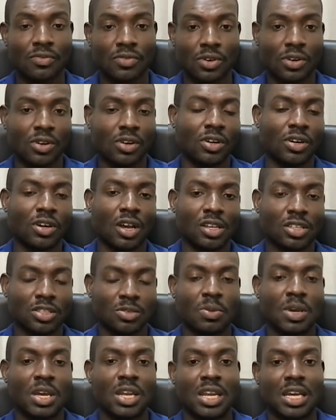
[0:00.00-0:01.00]
for her
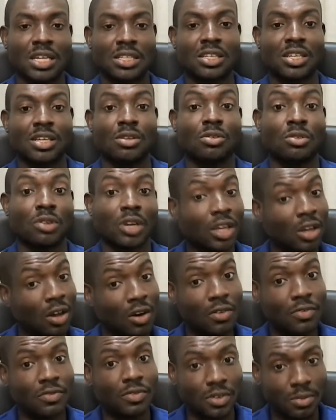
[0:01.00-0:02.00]
husband that he'll
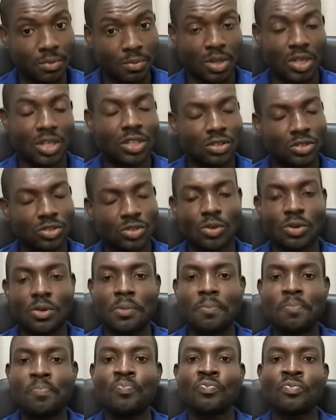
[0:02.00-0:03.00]
recover pretty
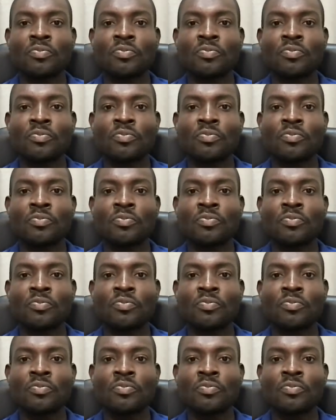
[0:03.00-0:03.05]
soon.